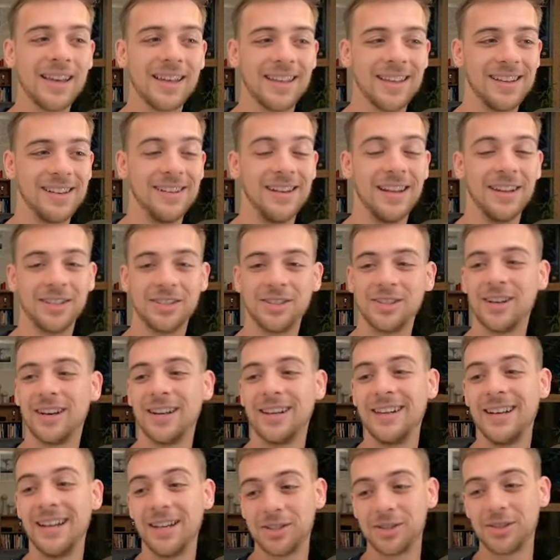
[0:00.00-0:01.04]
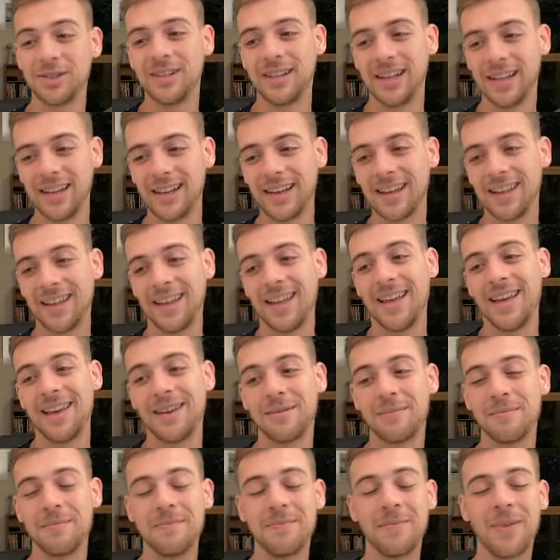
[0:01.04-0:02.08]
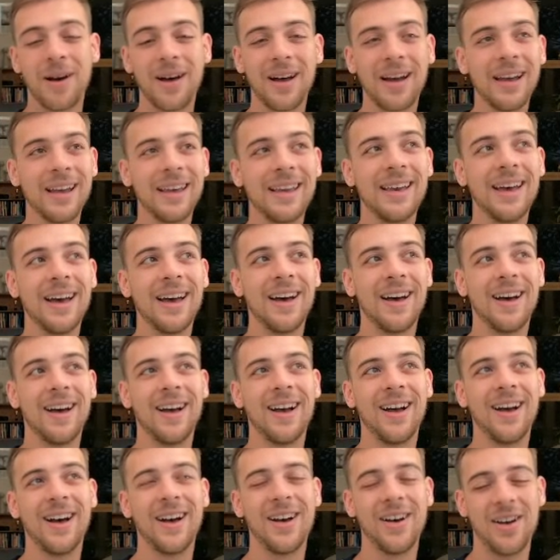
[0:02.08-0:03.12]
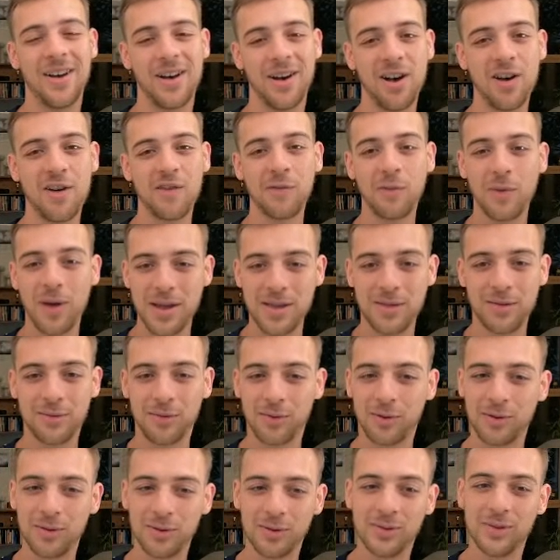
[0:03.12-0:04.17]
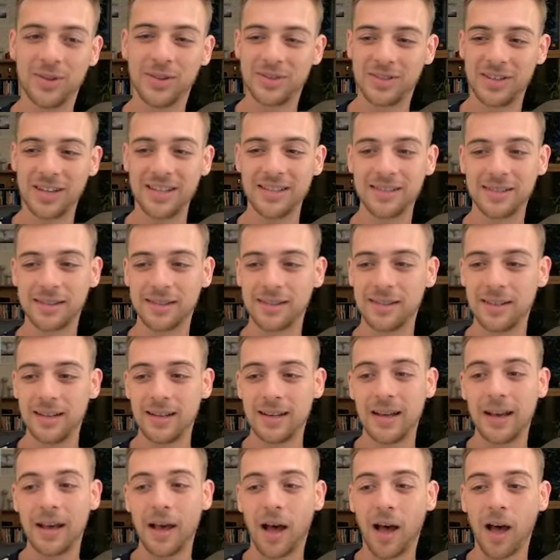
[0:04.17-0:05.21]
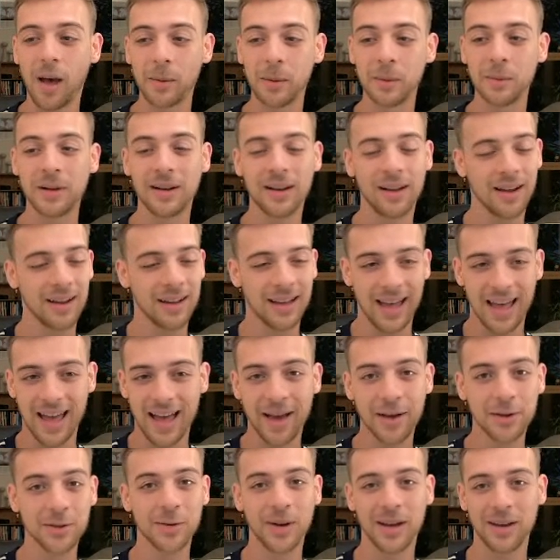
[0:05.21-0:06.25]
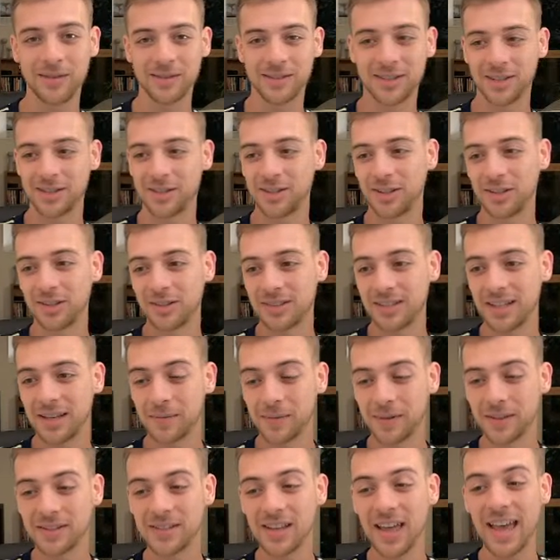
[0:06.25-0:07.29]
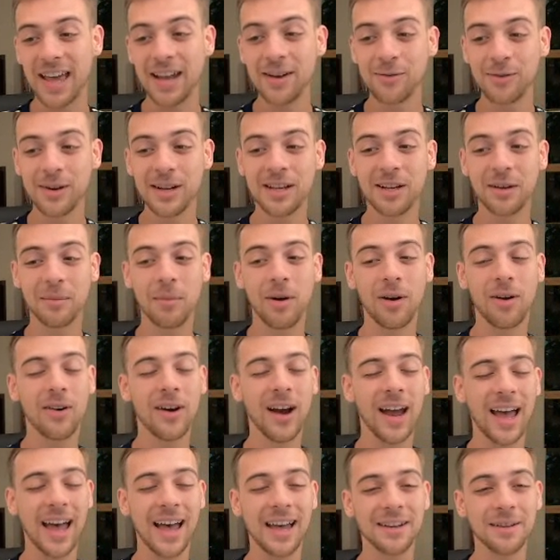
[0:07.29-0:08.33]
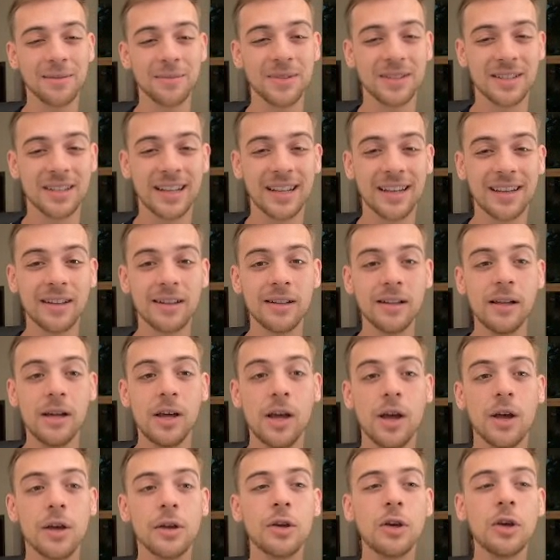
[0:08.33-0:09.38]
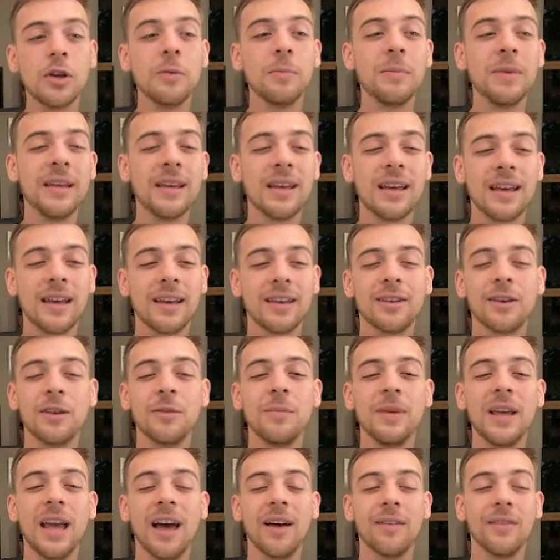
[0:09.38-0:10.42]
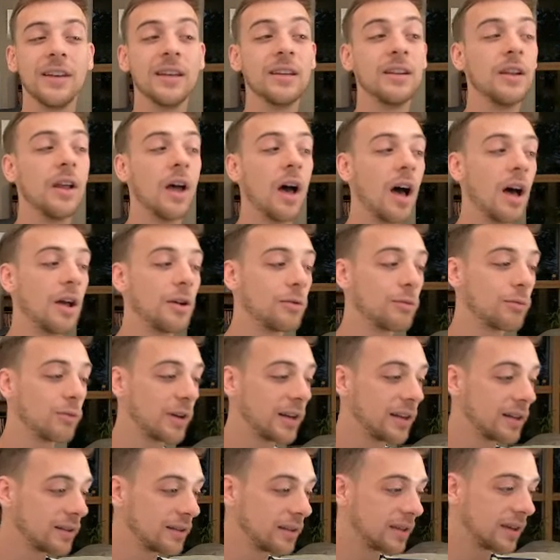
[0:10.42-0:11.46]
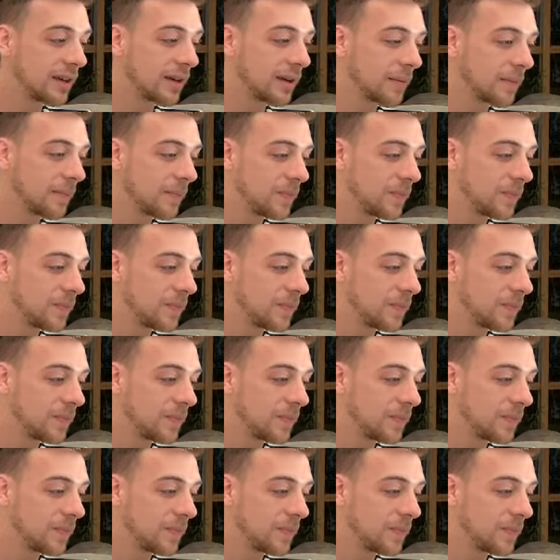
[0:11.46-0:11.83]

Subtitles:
Literally, by halfway through the season, I'm going to be like, how do I have such a good team? Because Henry, Kamara, Adams, and Hill could be having an unreal year.